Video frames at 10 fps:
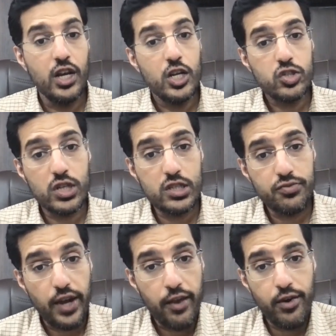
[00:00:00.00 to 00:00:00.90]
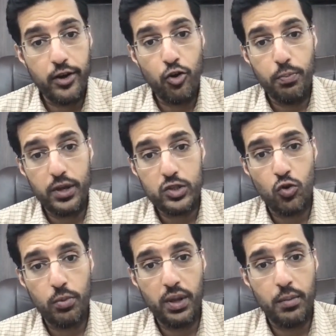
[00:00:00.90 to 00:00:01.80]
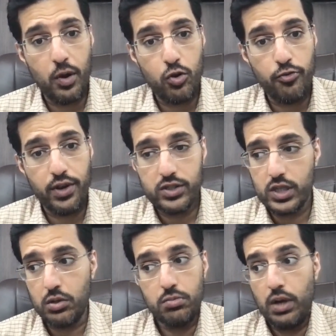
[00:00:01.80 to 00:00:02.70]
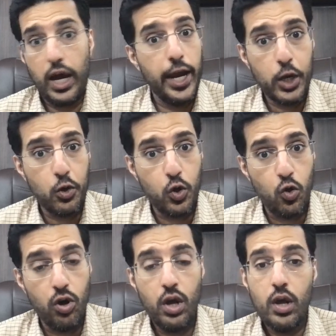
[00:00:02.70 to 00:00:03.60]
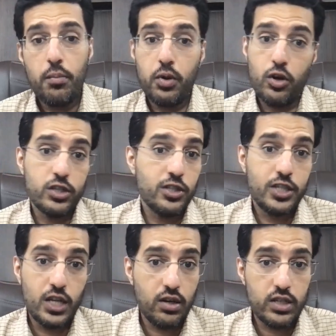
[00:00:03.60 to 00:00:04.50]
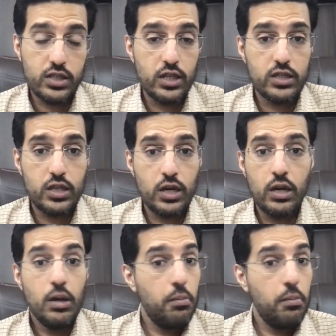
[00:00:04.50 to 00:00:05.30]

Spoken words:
So is 500 rupees note being about to phased out? I don't know, because the secrecy is there.